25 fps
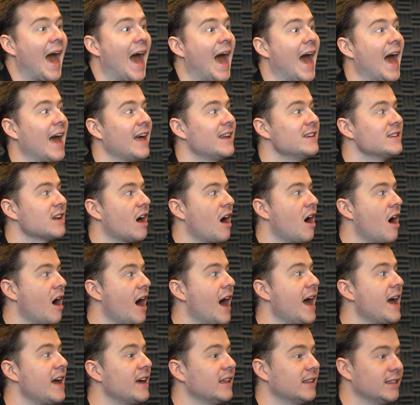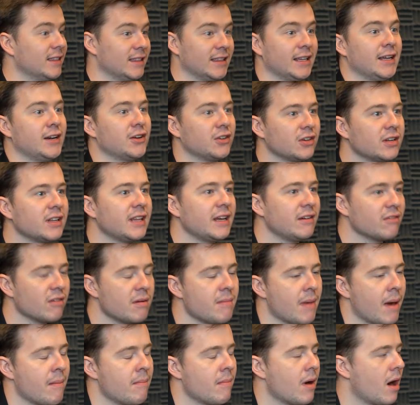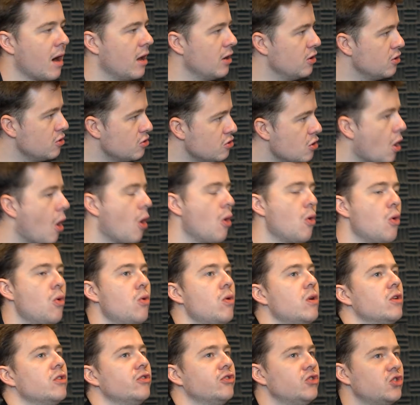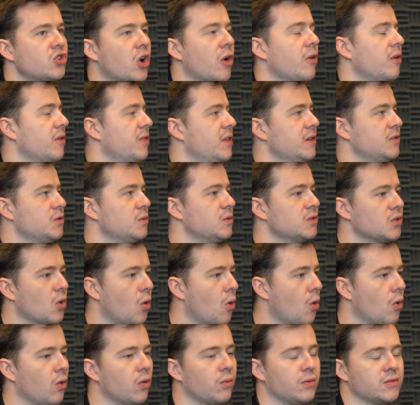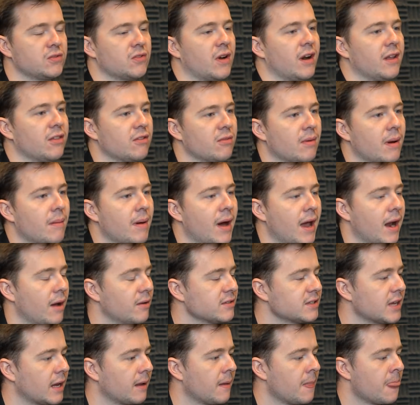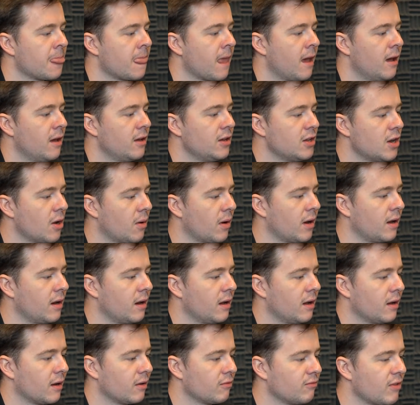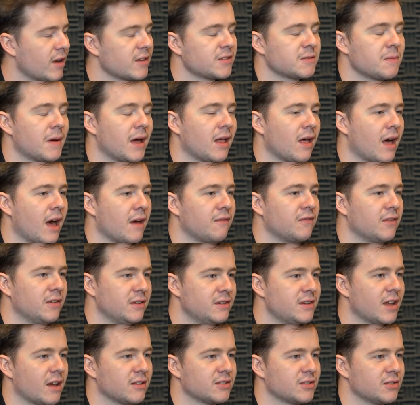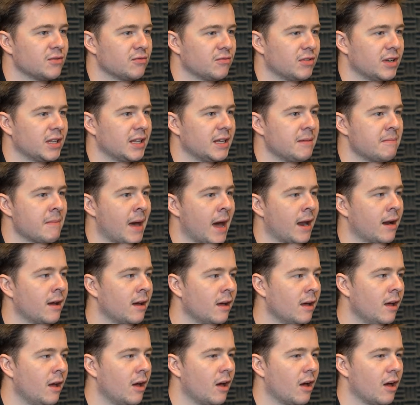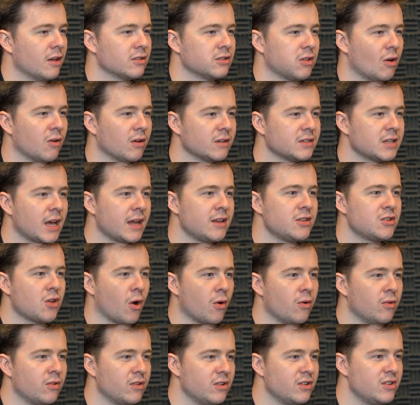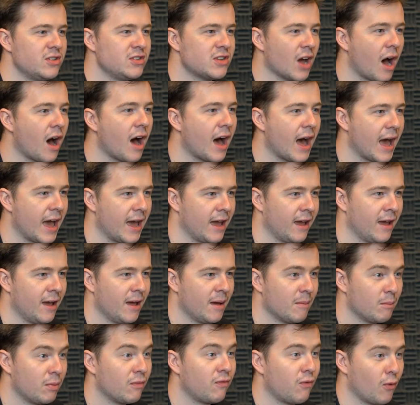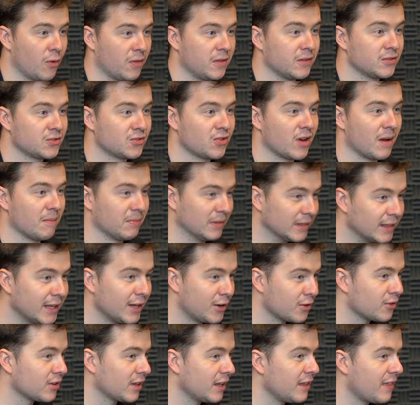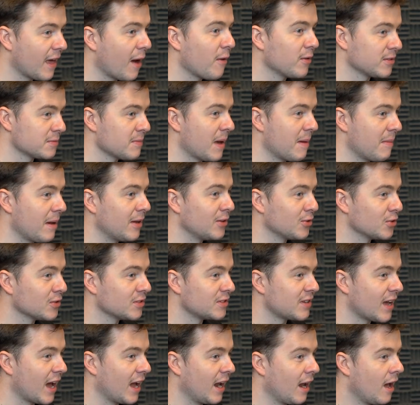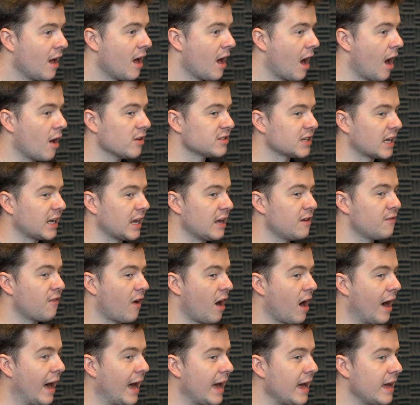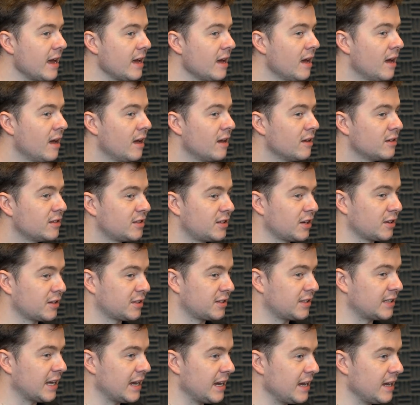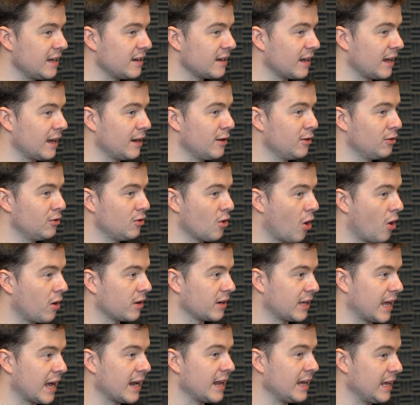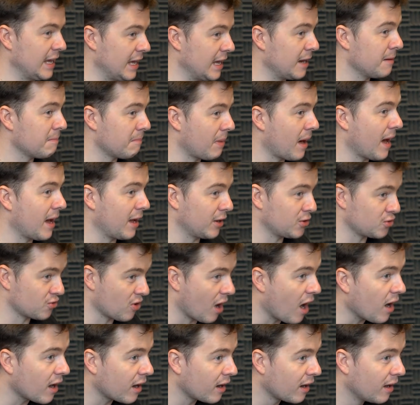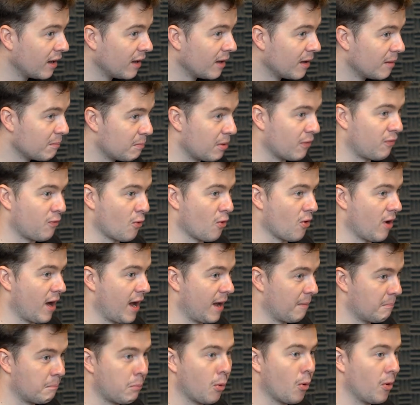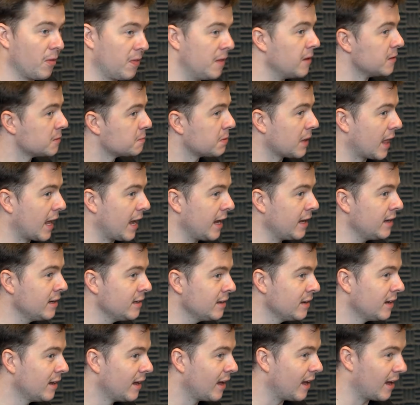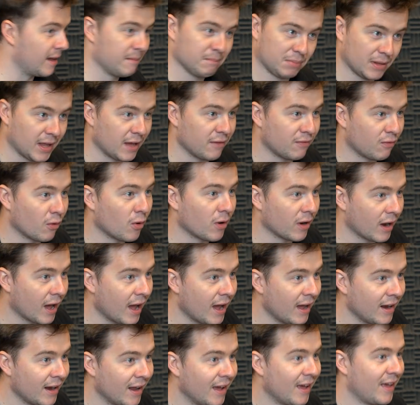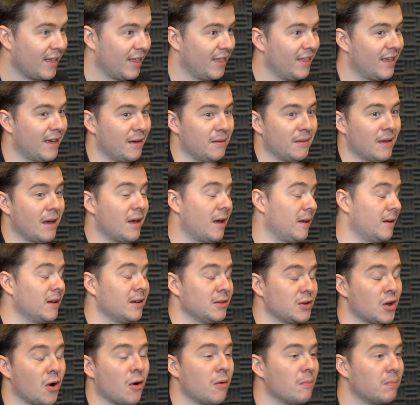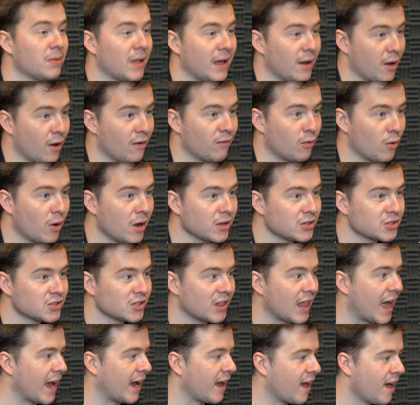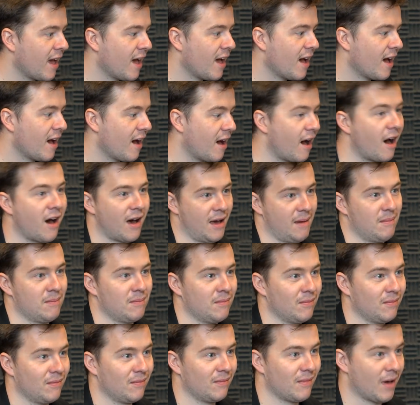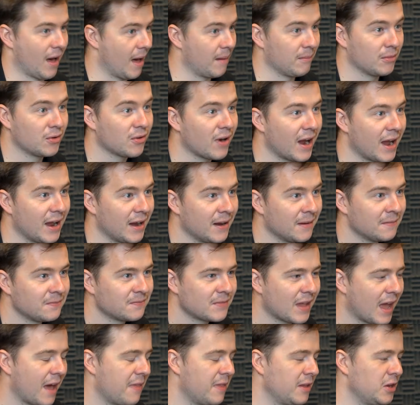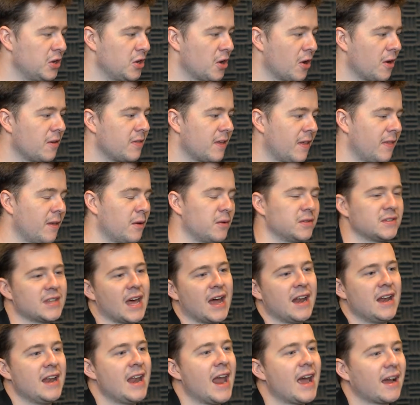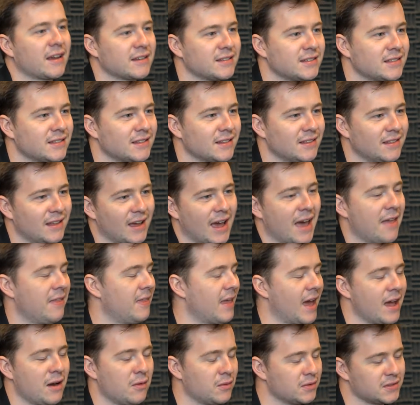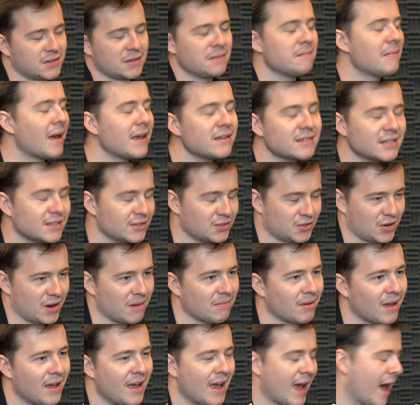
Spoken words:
And I literally remember, no joke, this was all that was running through my mind. I was like, you know what? Rest of my life doesn't really matter as long as I don't die before this trip. Literally, that was my mental state. I was like, if I succeed in not getting hit by a truck before I board this plane and play Fortnite and go and play Overwatch, like I'm great. And then, then there was that next, and it was an amazing trip.